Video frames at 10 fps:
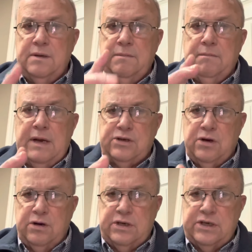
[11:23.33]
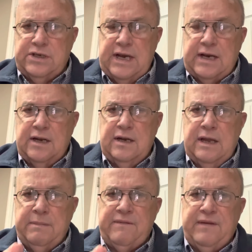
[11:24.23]
My church is second
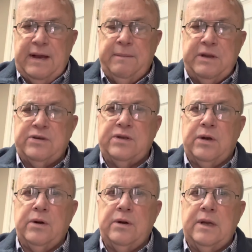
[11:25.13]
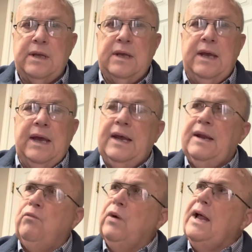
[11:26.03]
and my family's third.
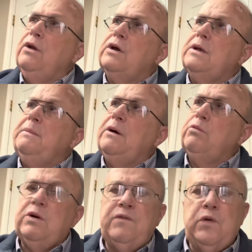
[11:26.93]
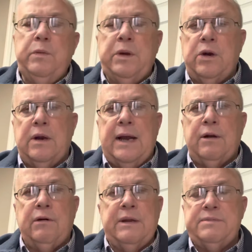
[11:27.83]
And when I look in my rearview mirror, I
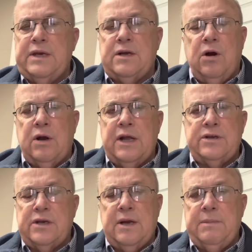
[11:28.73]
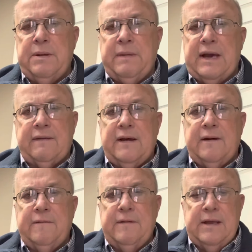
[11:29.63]
don't even see Carnation Company back
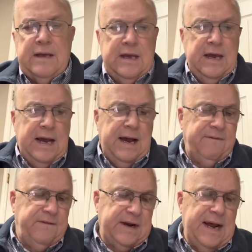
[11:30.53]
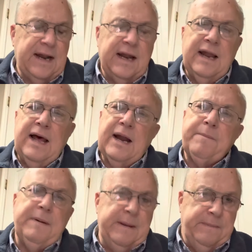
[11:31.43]
there. I forgot a lot
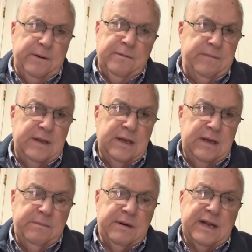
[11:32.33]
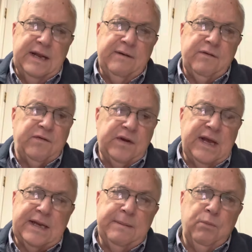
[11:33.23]
of people, but I never
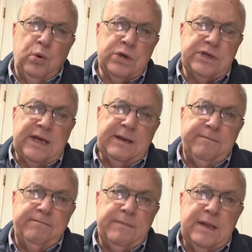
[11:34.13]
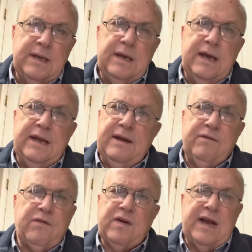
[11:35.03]
forget that boy's name. I
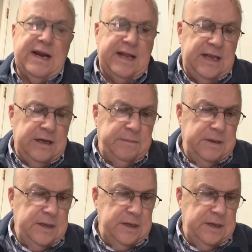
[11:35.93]
never forgot him.